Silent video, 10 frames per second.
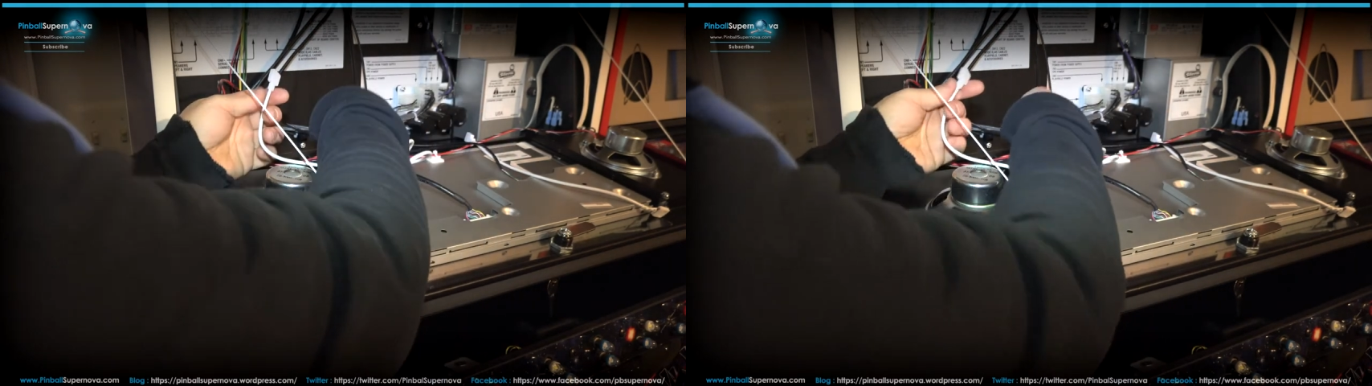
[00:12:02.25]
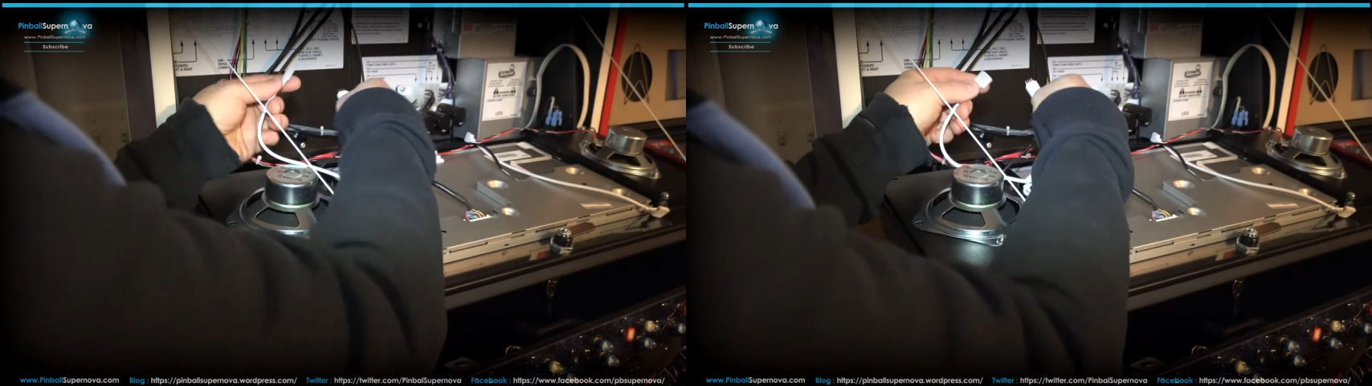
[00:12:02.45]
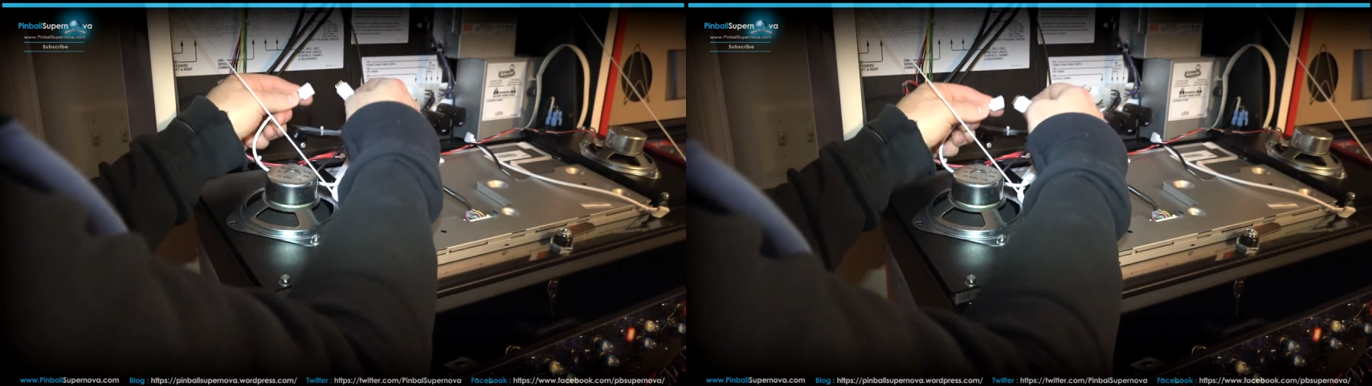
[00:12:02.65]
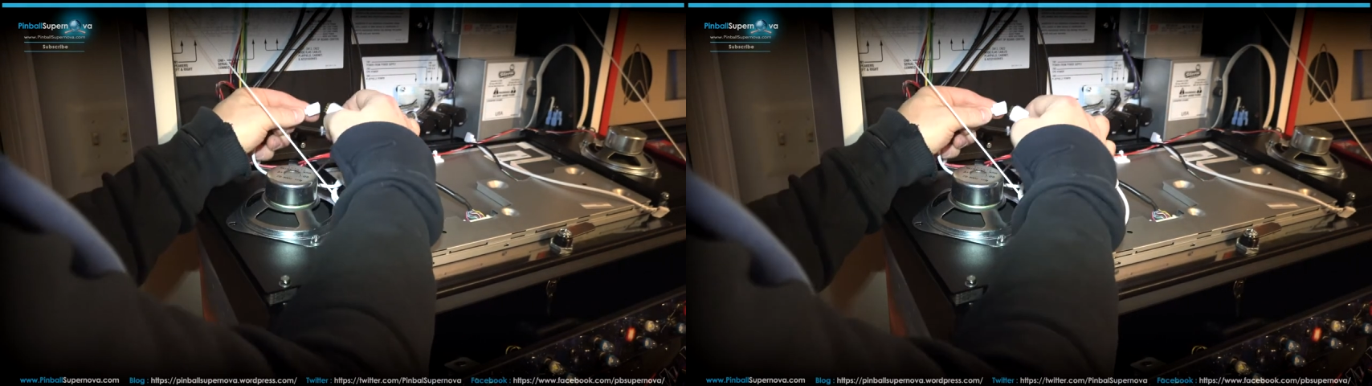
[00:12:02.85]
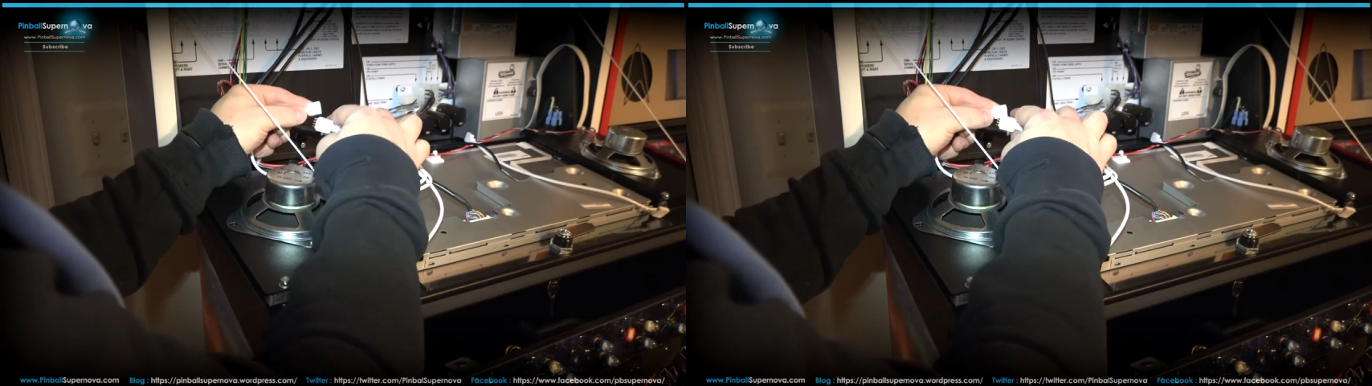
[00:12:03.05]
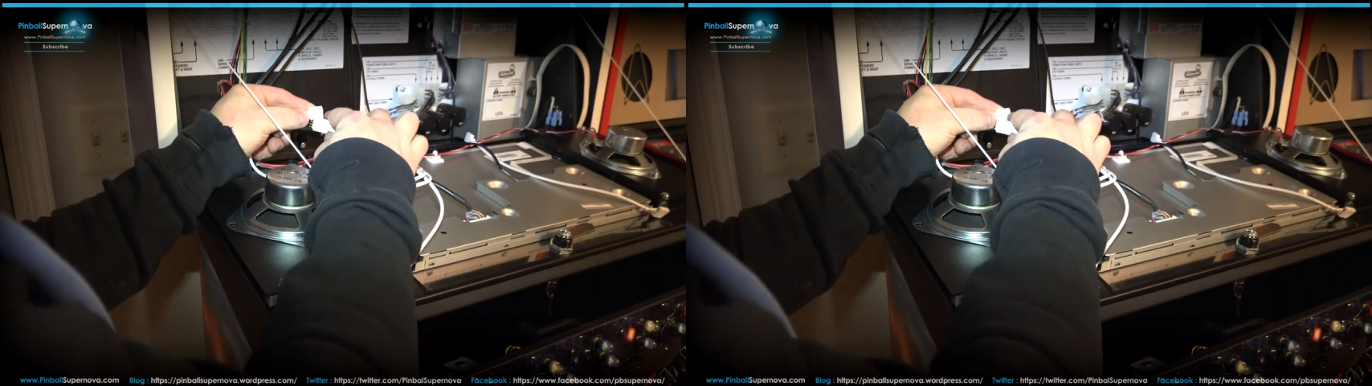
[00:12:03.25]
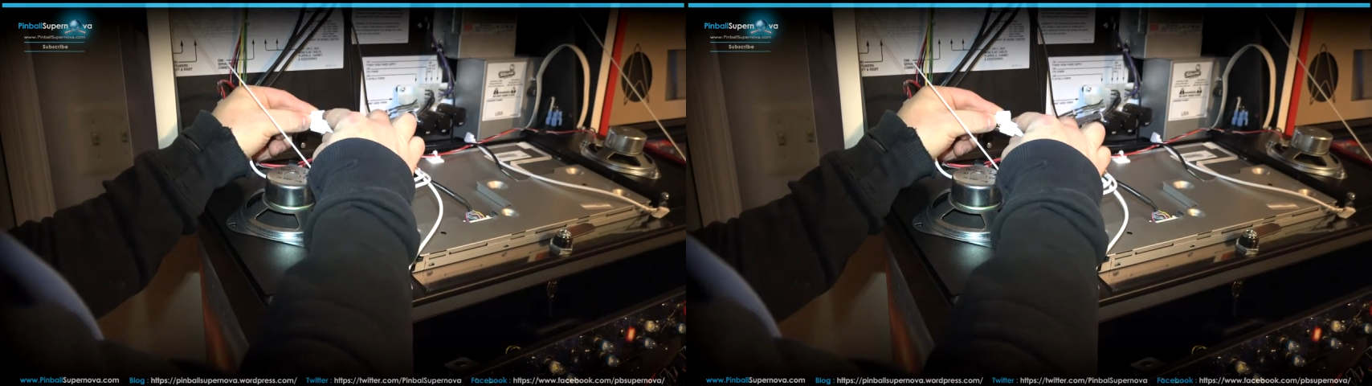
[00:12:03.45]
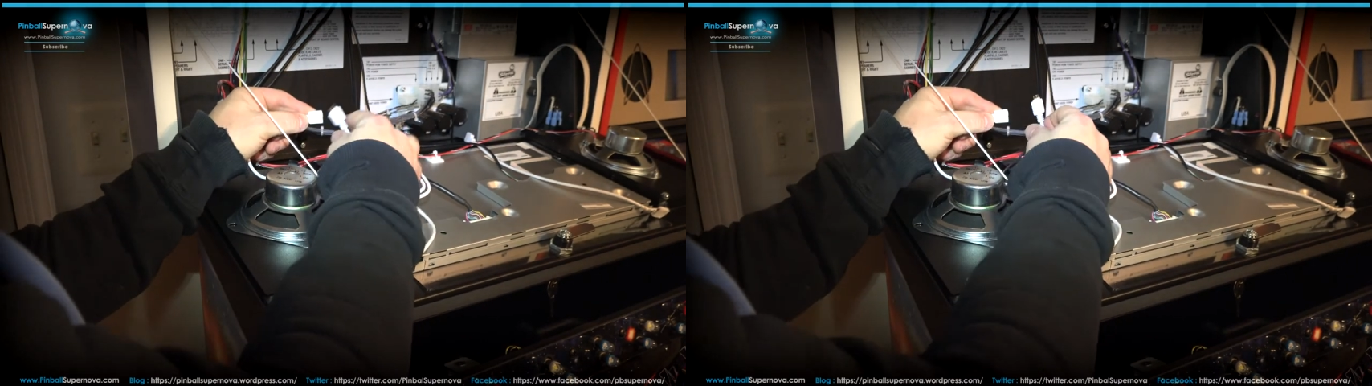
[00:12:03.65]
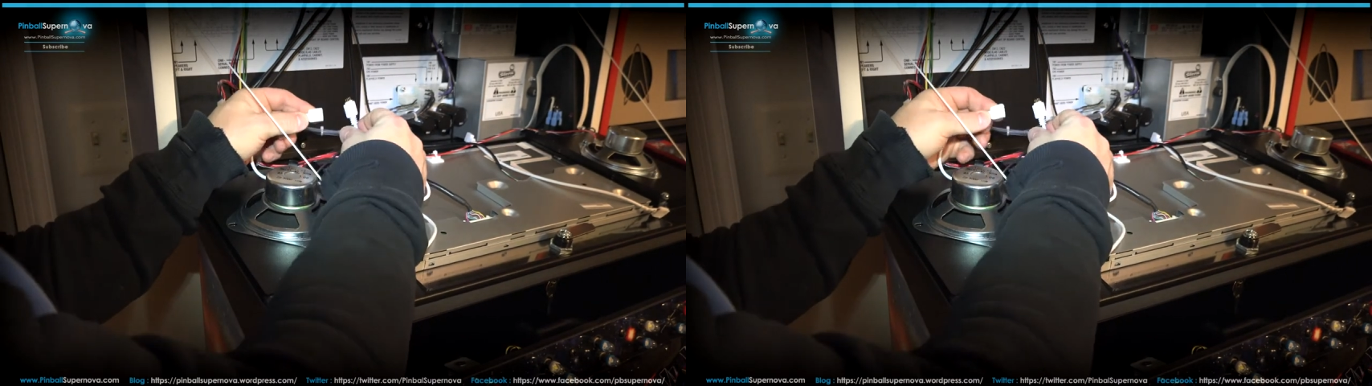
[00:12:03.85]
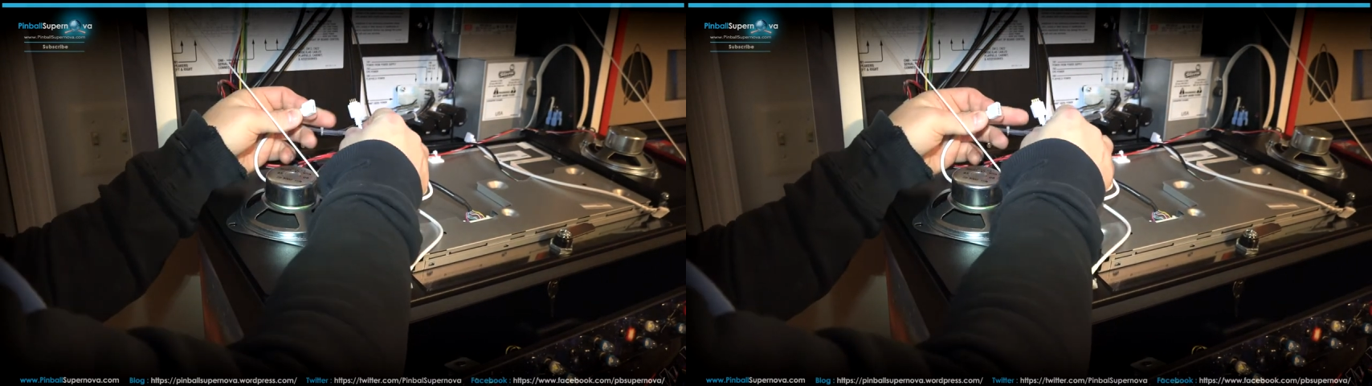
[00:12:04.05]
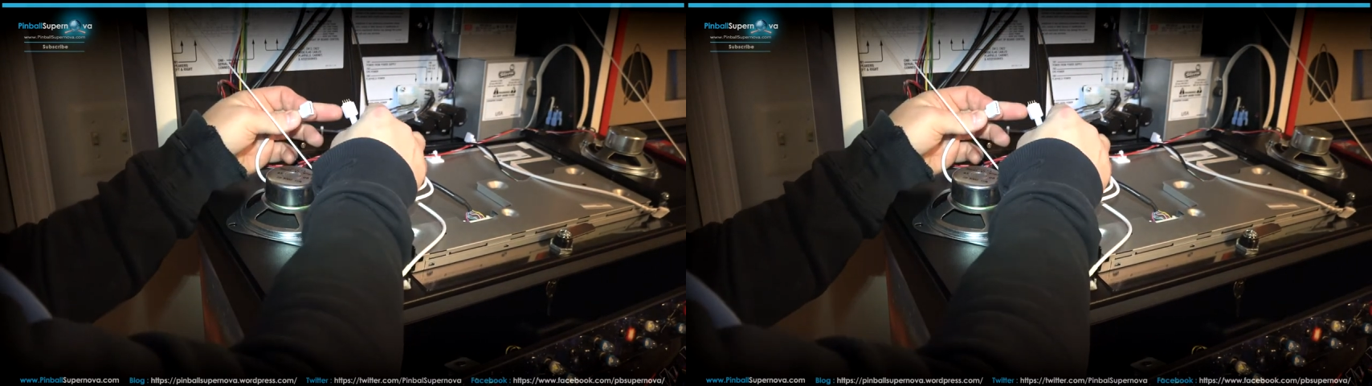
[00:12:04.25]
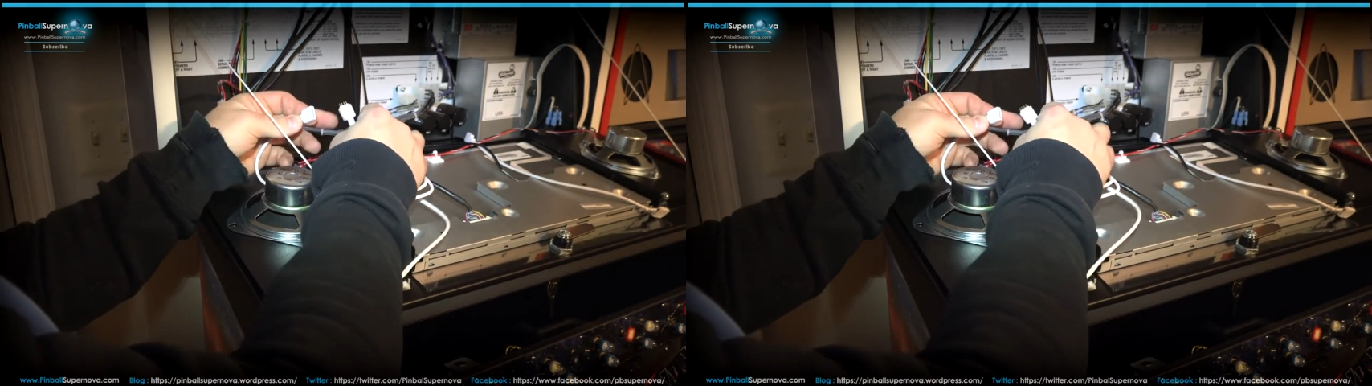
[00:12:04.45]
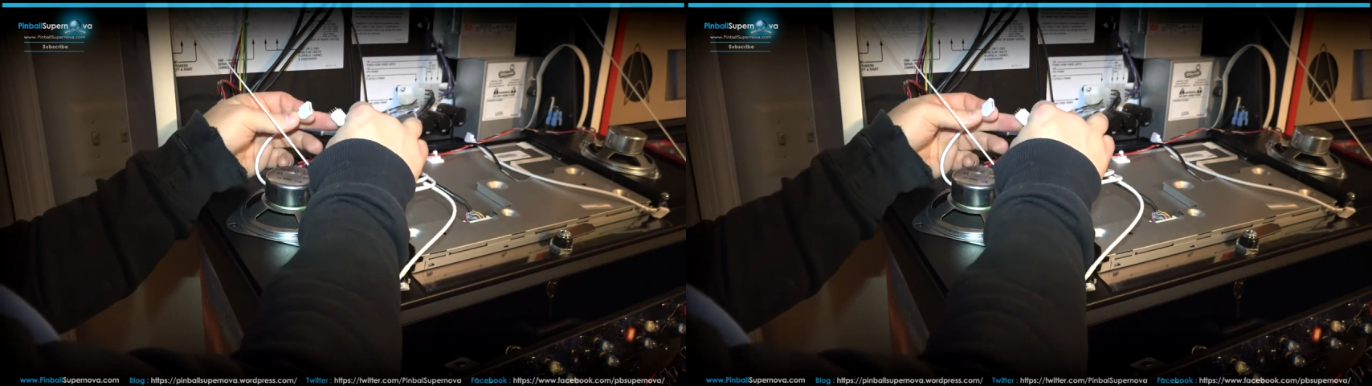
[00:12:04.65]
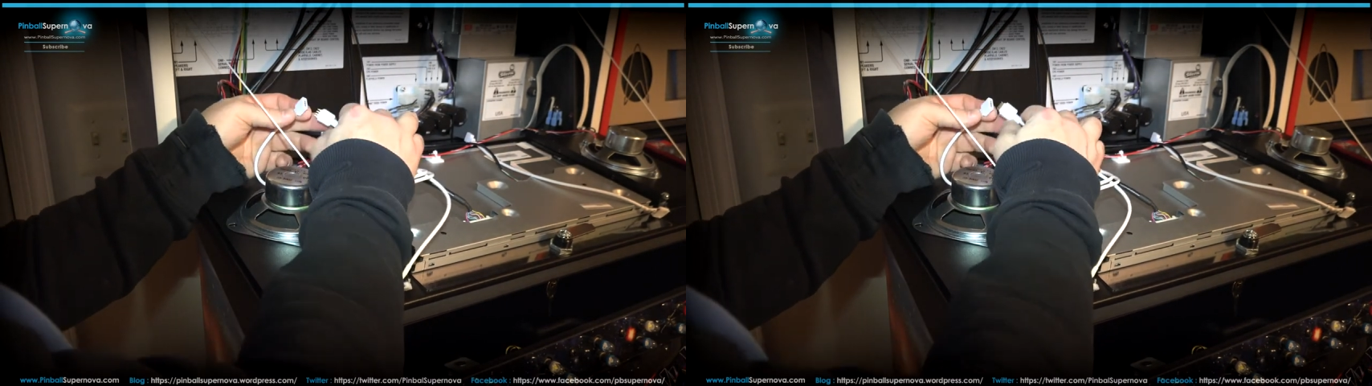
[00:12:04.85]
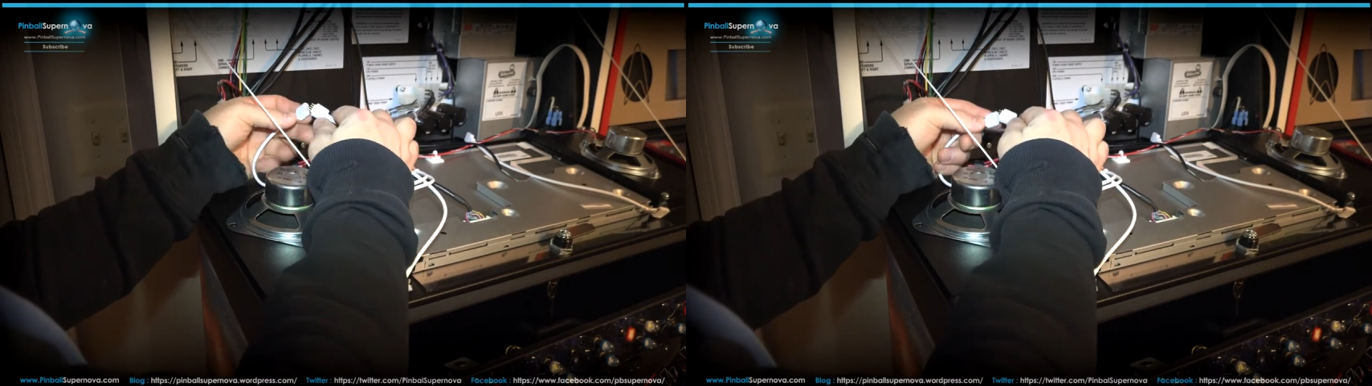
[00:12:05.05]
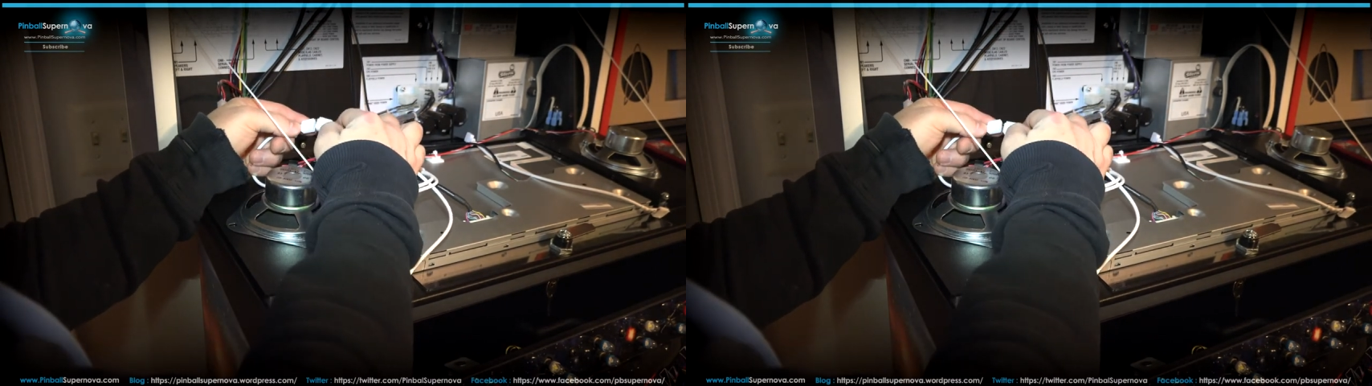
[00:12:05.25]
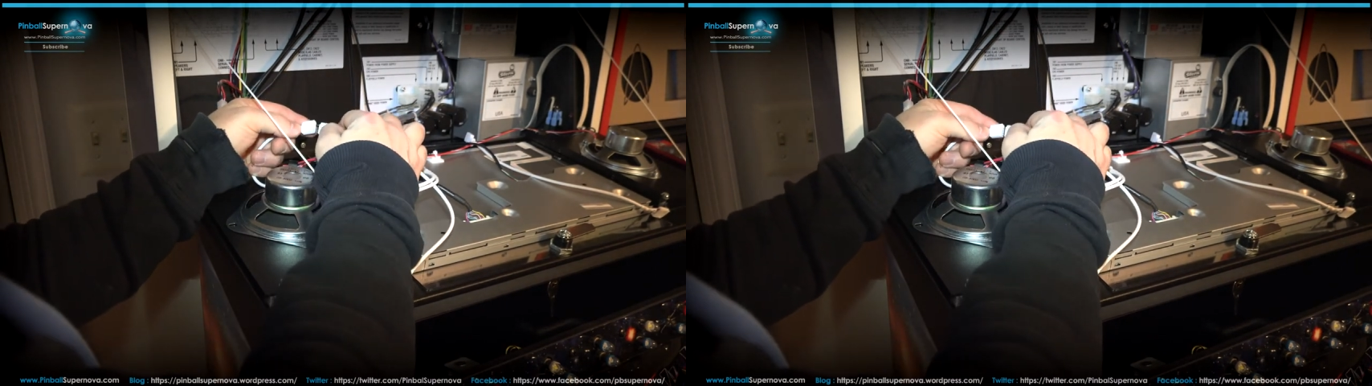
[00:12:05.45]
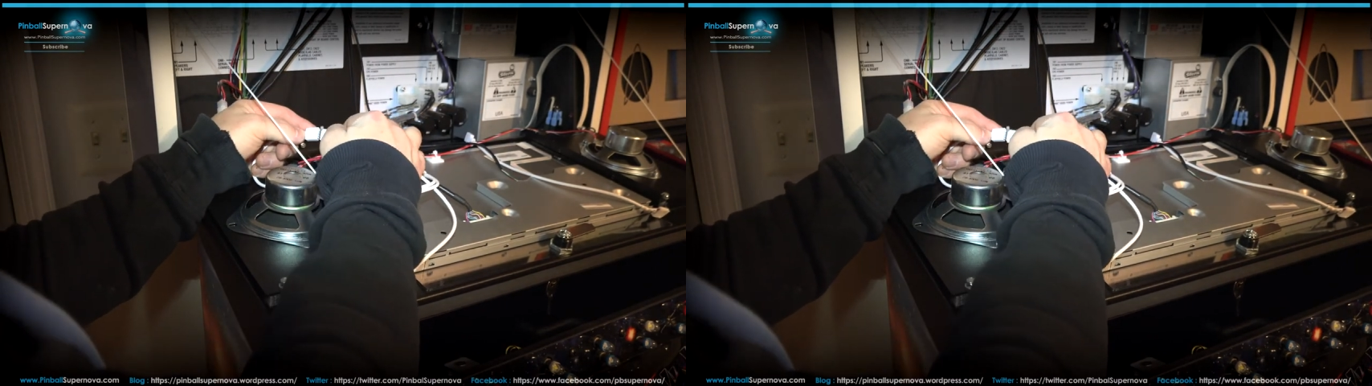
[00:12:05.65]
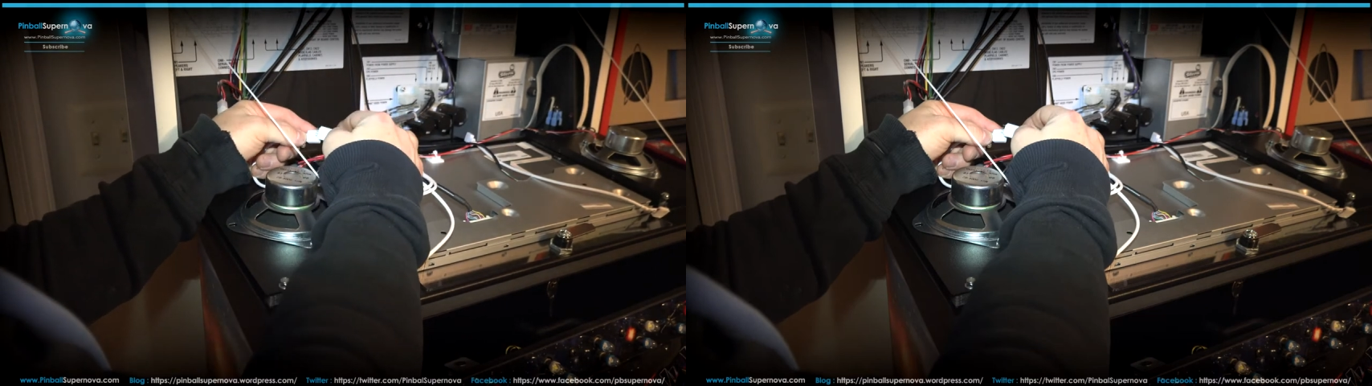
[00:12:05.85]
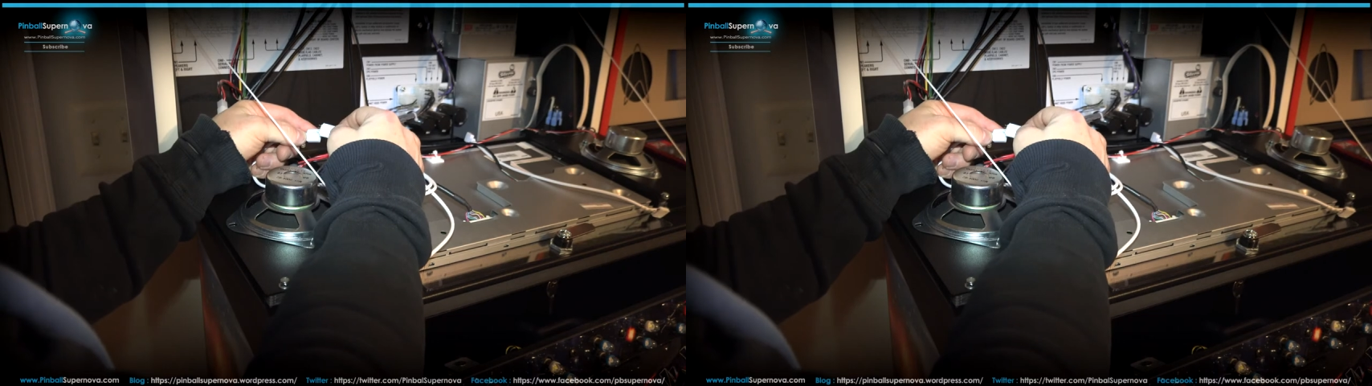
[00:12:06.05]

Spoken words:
[unreadable: no face in view]